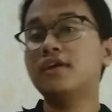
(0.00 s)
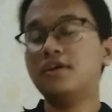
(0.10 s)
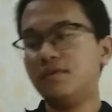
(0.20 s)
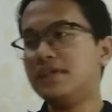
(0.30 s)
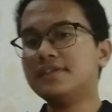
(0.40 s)

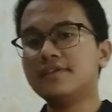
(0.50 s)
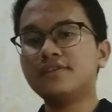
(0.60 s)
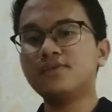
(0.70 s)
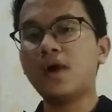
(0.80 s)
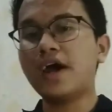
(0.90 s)

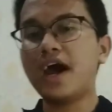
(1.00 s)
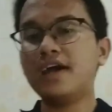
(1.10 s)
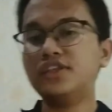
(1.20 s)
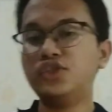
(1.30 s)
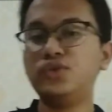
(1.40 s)
Reasons why
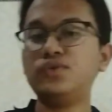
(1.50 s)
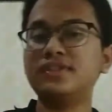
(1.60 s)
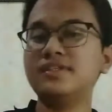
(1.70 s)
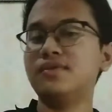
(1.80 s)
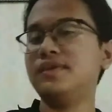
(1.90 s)
I choose
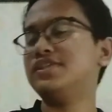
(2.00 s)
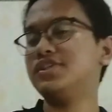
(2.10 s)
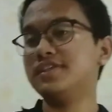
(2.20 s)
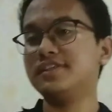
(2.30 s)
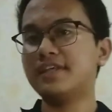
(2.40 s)
the
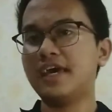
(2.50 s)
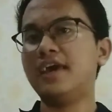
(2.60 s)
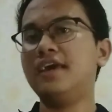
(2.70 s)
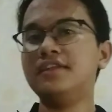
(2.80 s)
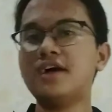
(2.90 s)
richest
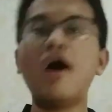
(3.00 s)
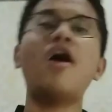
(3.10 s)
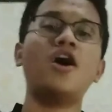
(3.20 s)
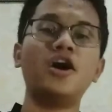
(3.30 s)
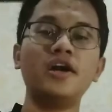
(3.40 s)
gate
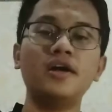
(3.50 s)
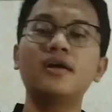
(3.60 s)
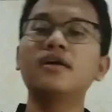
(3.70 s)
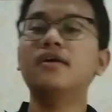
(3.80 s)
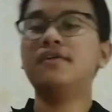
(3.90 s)
are:
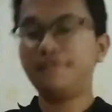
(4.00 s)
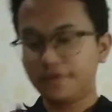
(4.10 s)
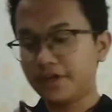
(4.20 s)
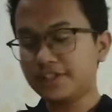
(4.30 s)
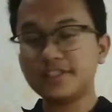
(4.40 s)

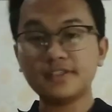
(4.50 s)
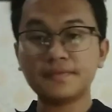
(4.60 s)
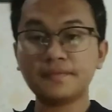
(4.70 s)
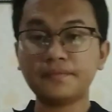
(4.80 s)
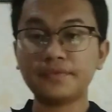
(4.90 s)
first,
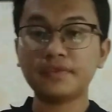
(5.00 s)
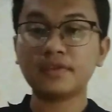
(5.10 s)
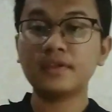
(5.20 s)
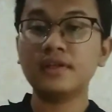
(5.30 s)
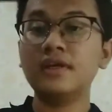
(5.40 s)

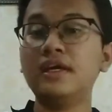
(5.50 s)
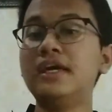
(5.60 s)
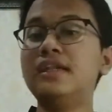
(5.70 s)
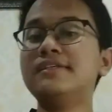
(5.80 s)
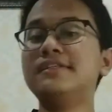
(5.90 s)

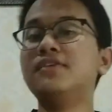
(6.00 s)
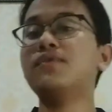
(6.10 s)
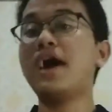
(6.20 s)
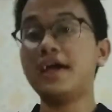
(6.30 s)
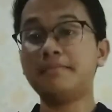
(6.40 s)
it is the
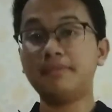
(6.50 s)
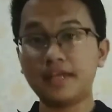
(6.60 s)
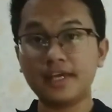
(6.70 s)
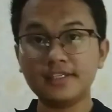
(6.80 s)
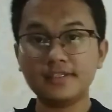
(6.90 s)
right
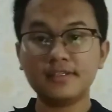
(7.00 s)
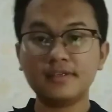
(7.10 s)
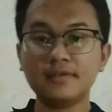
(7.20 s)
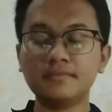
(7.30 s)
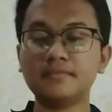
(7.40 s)
place.
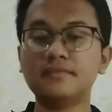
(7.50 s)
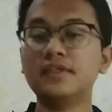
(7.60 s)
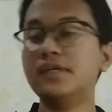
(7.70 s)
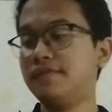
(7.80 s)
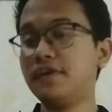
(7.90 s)

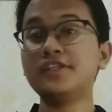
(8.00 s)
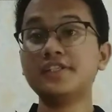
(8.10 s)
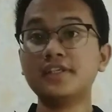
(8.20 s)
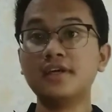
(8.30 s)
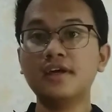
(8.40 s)

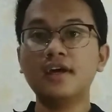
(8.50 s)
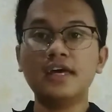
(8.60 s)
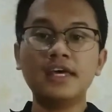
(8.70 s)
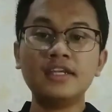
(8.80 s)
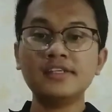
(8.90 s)
First,
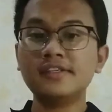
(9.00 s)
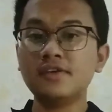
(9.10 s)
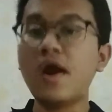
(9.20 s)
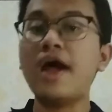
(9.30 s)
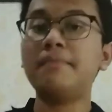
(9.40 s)
it is the
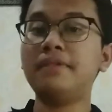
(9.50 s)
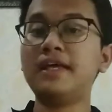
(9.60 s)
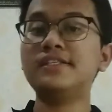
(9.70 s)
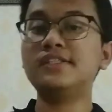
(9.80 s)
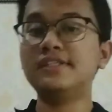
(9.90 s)
right
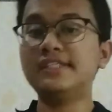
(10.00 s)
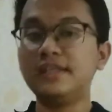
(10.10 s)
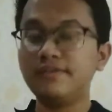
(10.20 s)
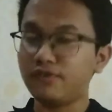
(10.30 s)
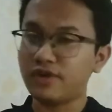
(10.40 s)
place to
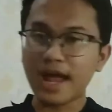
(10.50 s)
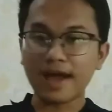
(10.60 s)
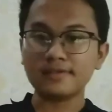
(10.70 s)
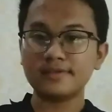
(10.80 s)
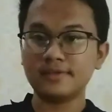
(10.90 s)
seek for
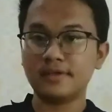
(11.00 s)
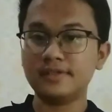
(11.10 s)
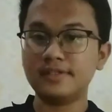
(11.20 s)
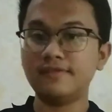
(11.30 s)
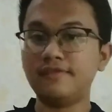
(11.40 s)

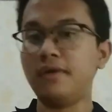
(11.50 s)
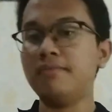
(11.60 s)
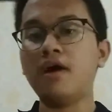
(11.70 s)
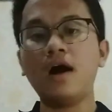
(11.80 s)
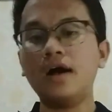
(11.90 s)
answers
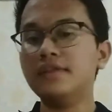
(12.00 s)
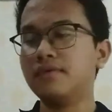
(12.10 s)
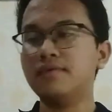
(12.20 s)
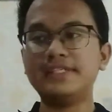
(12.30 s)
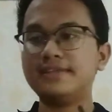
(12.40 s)
from other
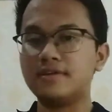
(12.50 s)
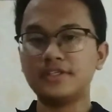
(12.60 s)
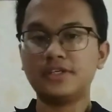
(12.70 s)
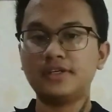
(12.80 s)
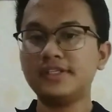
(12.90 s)

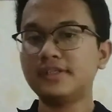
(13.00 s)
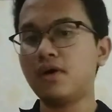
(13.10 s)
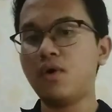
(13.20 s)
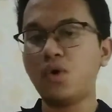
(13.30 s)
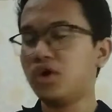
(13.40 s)
researchers
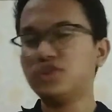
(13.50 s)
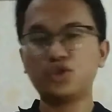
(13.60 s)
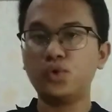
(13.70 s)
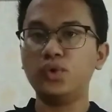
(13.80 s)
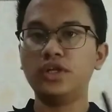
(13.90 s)
or
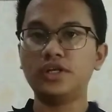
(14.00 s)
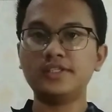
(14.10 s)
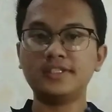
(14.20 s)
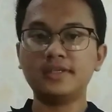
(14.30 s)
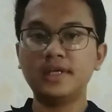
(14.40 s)

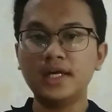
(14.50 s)
scholars.